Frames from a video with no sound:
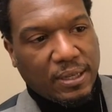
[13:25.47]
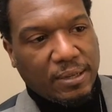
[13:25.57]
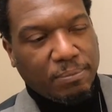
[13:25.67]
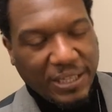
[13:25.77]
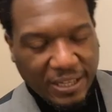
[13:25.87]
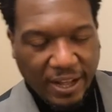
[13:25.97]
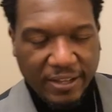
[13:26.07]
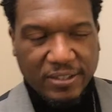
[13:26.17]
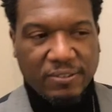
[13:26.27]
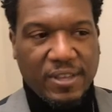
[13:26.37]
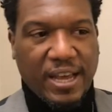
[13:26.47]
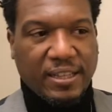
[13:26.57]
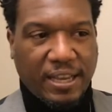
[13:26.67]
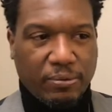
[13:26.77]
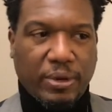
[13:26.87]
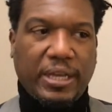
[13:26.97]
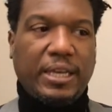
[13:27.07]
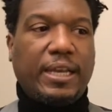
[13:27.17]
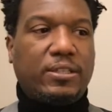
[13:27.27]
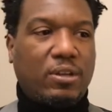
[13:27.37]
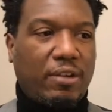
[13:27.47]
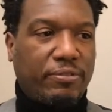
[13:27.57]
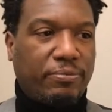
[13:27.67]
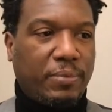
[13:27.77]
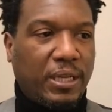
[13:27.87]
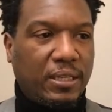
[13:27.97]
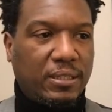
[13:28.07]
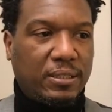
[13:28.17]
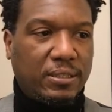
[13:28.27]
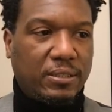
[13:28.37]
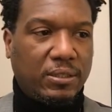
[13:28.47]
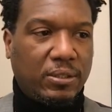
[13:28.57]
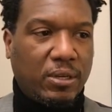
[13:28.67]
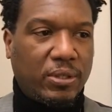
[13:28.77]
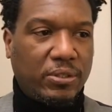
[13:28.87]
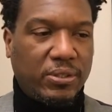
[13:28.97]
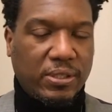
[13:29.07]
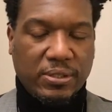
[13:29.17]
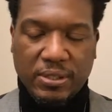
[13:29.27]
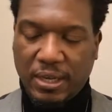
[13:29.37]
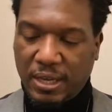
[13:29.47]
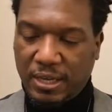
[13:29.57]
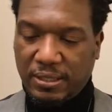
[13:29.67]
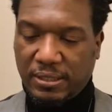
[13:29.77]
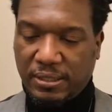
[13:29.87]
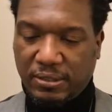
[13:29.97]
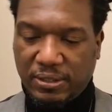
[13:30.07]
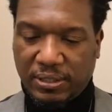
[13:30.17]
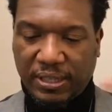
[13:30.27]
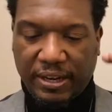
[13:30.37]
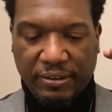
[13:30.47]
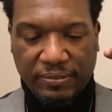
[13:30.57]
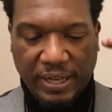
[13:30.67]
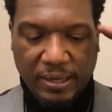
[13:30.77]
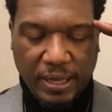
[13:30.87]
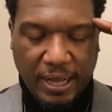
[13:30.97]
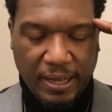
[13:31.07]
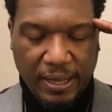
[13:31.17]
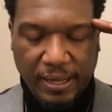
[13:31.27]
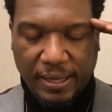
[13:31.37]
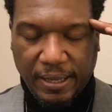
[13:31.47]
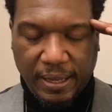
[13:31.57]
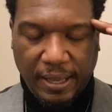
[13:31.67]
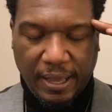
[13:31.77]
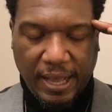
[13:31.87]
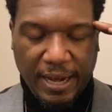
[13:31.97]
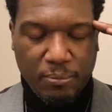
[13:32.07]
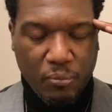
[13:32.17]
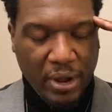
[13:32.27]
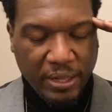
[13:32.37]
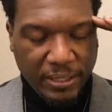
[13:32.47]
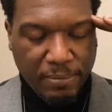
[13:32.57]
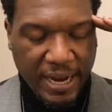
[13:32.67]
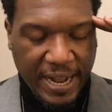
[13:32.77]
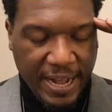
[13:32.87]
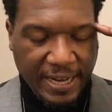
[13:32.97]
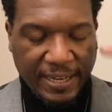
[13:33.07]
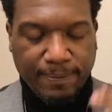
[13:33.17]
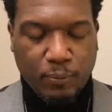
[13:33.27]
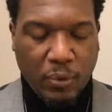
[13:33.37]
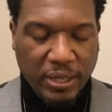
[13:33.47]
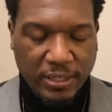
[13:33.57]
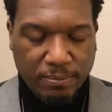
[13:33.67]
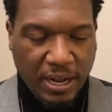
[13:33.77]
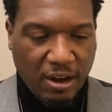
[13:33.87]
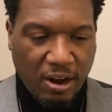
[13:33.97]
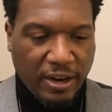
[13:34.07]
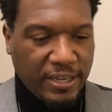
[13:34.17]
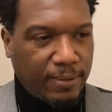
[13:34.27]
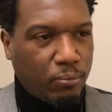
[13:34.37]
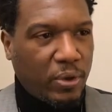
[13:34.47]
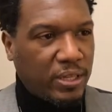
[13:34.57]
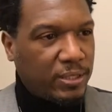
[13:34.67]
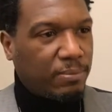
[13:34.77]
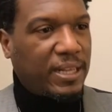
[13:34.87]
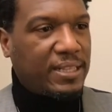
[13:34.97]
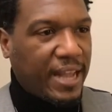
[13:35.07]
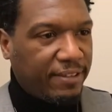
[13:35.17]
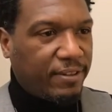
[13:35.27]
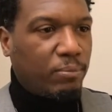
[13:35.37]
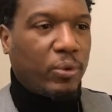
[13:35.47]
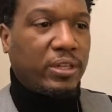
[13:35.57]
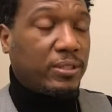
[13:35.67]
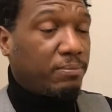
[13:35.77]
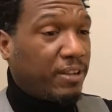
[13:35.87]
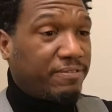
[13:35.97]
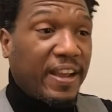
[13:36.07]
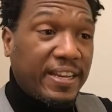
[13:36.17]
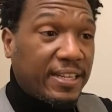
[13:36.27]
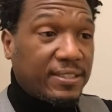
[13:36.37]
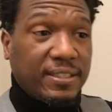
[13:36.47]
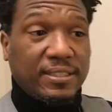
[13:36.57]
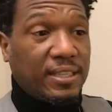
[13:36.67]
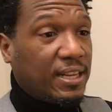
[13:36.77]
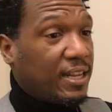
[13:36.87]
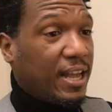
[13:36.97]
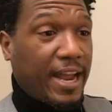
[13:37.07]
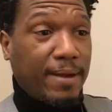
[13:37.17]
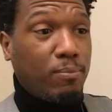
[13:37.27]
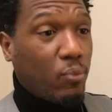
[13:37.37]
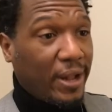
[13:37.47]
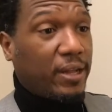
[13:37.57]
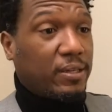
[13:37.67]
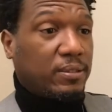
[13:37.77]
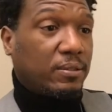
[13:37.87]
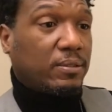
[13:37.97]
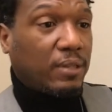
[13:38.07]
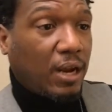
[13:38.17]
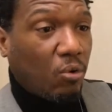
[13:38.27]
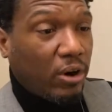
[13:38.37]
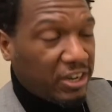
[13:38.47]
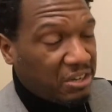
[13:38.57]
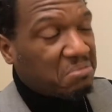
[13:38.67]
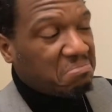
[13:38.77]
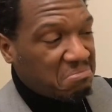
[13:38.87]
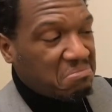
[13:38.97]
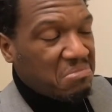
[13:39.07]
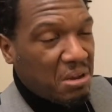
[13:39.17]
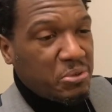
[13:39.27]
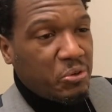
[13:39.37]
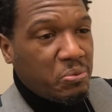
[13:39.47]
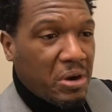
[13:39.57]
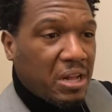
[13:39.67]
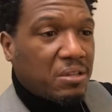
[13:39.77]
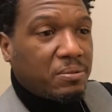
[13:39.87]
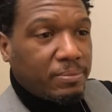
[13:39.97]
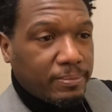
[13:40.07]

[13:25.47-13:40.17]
And because of that, that radiates off of me. You know, there's this layer of like, I'm well in my head, I'm well in my heart, I'm well in my life, I'm well in my finances. I'm well. How are you? I'm doing well.